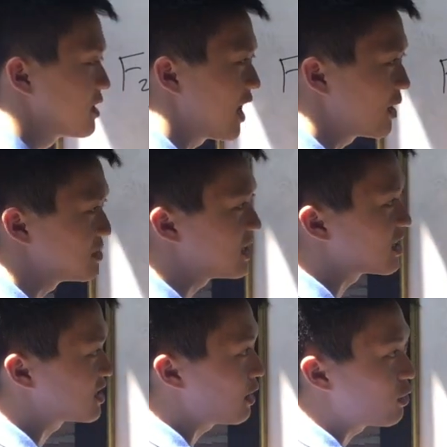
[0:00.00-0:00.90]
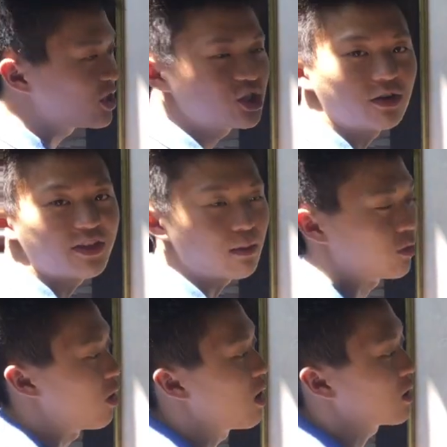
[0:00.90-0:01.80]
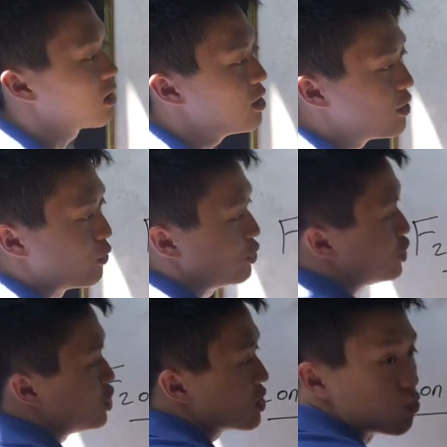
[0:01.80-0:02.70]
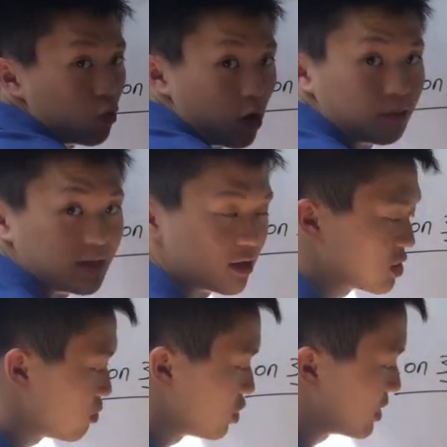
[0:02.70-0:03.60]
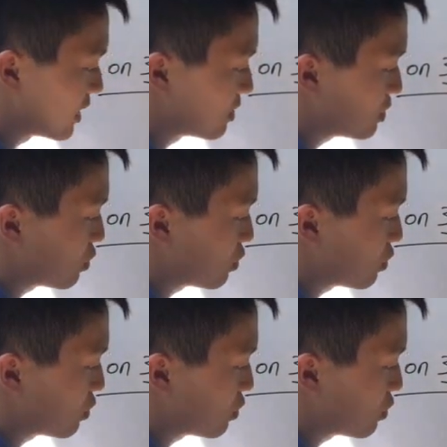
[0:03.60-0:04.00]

times the acceleration of that block, which is just 1 meters per second